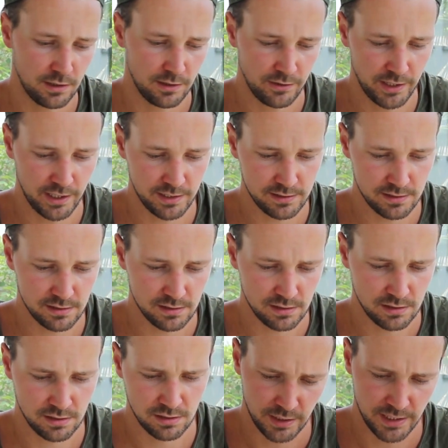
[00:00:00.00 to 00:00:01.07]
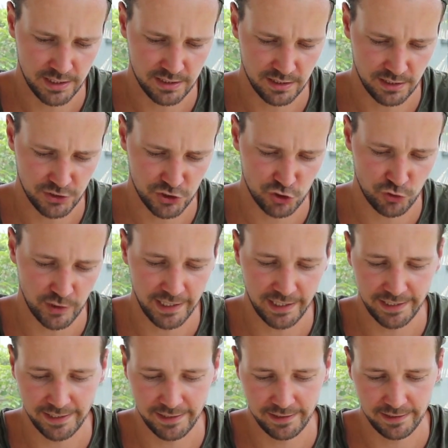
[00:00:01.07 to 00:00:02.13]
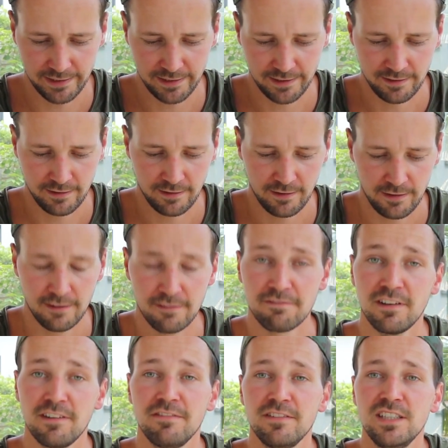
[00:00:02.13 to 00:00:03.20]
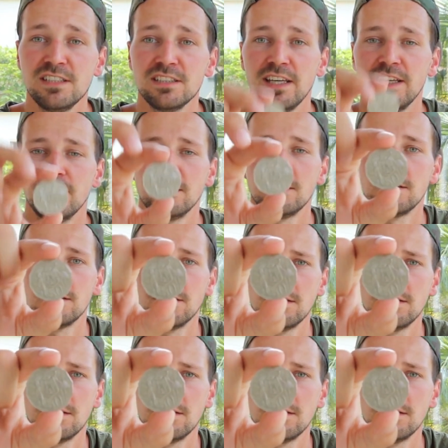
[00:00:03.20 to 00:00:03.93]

This is an Australian 50 cent.